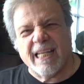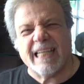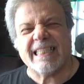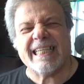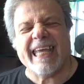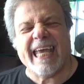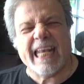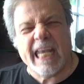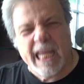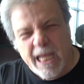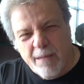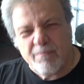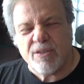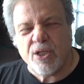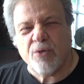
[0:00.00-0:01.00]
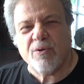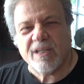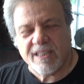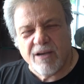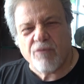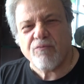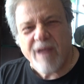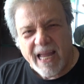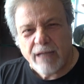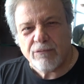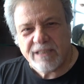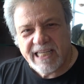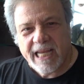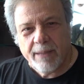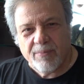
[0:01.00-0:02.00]
Let's get him to a, a
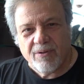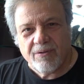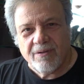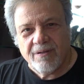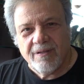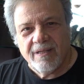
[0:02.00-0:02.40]
round table.